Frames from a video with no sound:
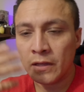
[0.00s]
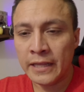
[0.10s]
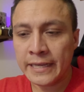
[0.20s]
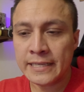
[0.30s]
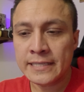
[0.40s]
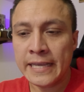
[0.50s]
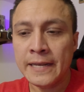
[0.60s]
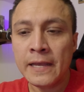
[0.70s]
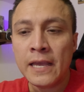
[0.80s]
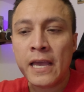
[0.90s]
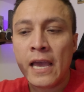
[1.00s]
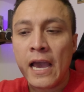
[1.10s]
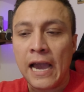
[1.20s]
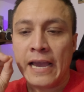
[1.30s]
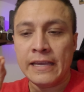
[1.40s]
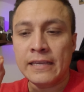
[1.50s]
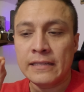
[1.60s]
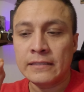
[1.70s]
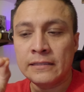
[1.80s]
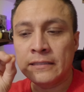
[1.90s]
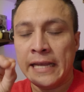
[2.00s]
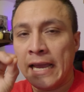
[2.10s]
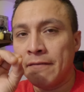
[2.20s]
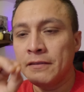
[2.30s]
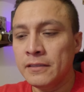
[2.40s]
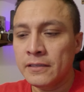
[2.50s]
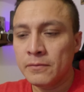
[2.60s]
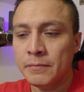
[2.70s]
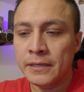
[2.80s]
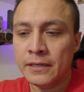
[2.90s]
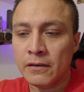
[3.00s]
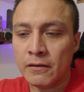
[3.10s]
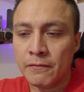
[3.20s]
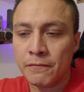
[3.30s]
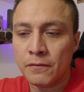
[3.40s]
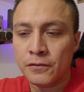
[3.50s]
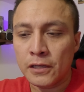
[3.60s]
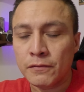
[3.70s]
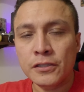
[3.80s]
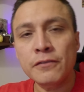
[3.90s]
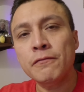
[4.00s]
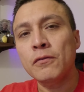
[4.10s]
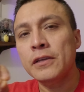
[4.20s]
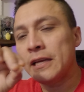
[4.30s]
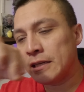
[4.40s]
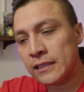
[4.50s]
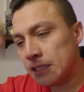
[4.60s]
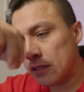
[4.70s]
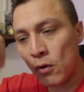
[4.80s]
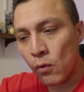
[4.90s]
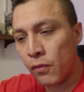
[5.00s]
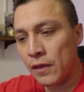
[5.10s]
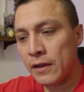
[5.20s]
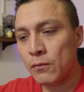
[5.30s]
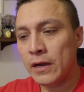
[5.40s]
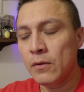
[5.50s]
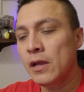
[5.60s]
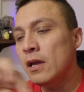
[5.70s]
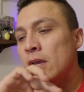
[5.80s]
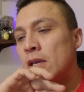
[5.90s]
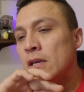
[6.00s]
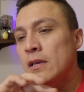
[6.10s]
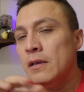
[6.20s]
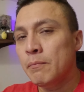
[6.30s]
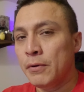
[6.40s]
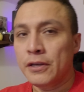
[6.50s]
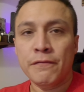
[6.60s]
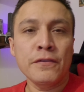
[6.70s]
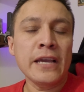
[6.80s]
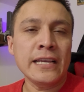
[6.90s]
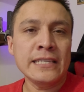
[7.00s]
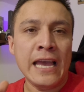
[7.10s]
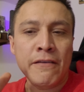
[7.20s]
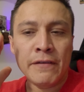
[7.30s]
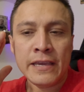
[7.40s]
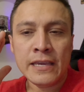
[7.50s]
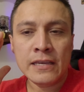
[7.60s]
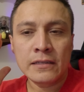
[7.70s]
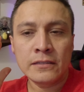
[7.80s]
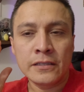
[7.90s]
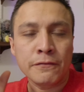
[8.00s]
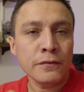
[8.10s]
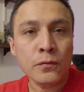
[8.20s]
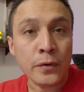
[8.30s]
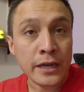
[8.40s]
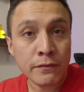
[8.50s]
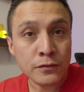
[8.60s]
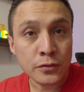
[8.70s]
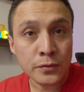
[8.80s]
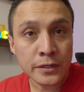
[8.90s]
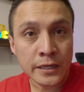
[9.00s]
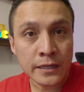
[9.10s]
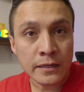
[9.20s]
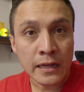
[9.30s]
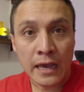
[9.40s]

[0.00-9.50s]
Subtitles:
Like I said, I dabbed a little bit of WD-40 and cleaned the whole thing around. But if you guys have a different way of doing it,